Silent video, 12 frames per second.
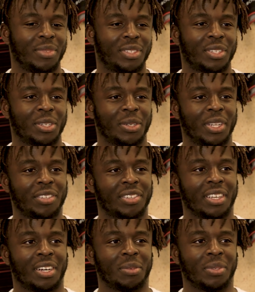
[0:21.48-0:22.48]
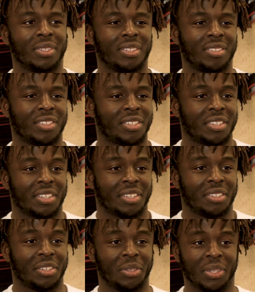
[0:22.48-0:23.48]
So initially I was just
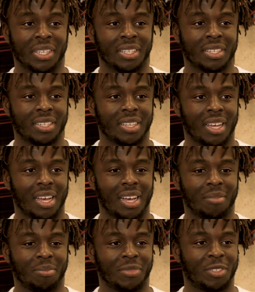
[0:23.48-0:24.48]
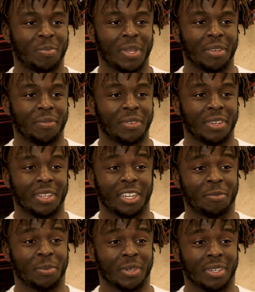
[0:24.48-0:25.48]
at uni, just playing for
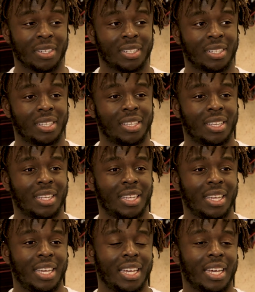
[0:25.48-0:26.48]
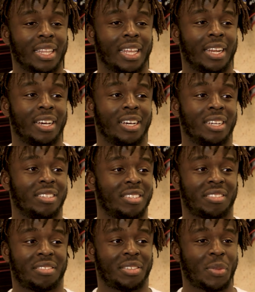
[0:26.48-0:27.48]
Loughborough, and then
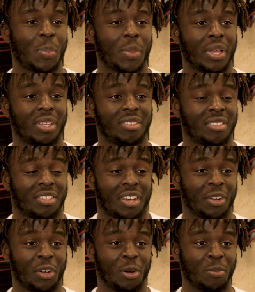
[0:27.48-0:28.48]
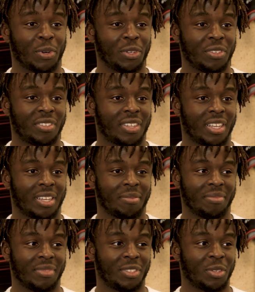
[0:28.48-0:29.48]
just kind of got approached
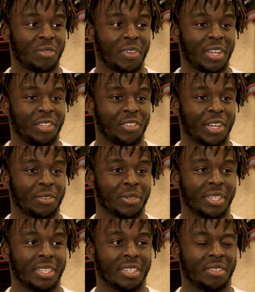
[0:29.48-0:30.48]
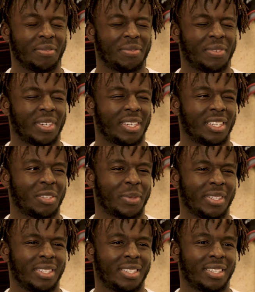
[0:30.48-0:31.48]
sort of early January of
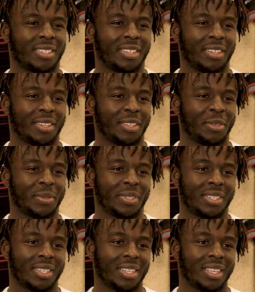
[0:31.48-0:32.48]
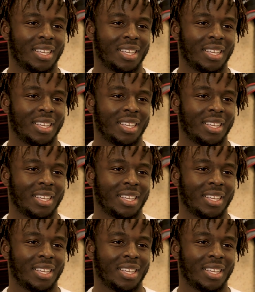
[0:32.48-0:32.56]
2016, I think it was,